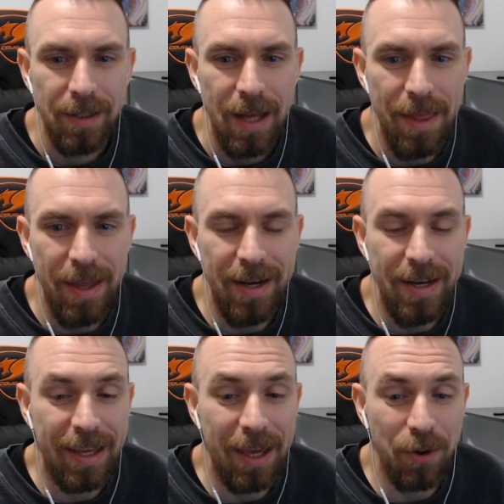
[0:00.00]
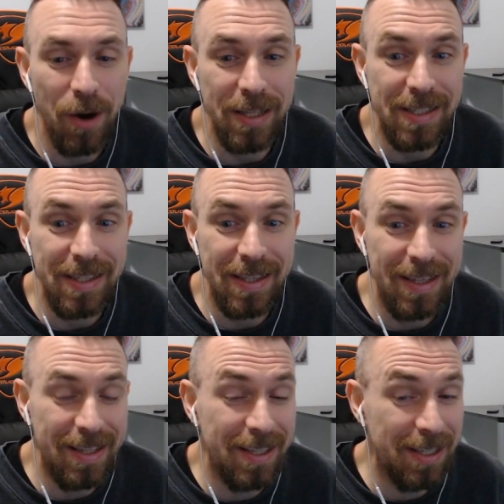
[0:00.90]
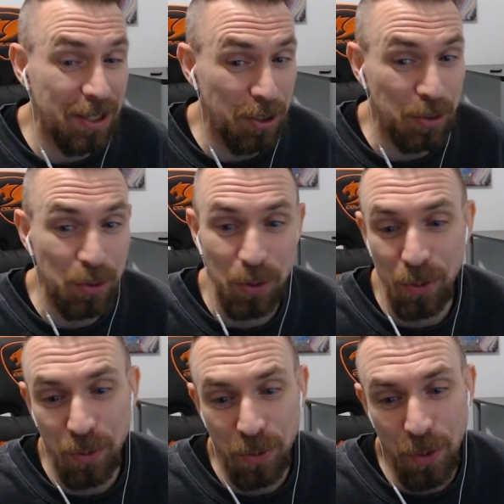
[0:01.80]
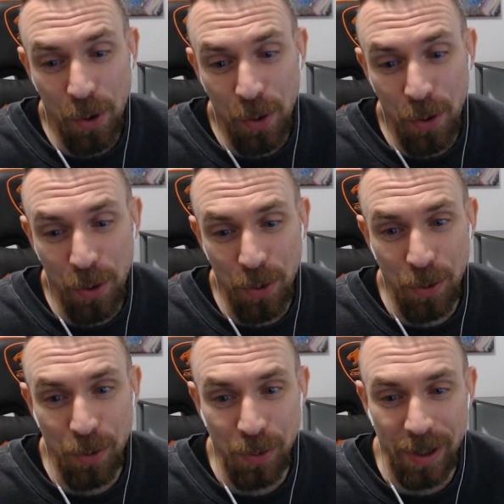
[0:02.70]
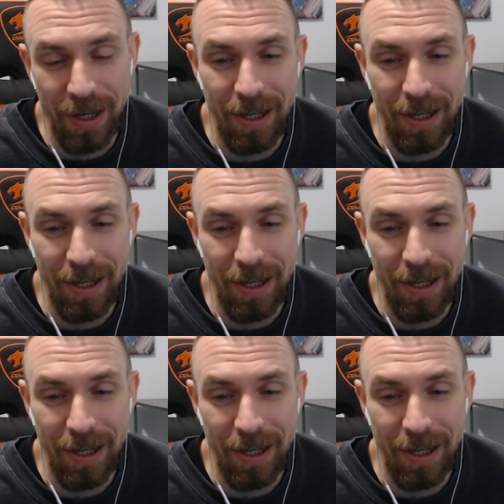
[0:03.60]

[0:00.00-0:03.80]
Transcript: And then a Nikki Cross Woo!